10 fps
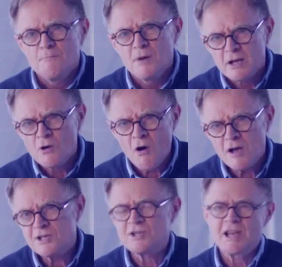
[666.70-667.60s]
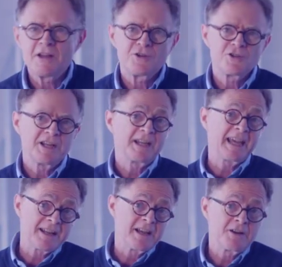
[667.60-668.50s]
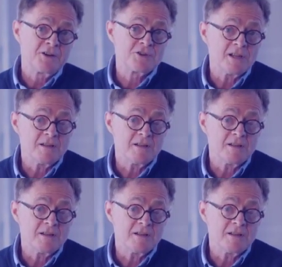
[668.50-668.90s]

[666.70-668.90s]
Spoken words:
But it costs energy to get energy.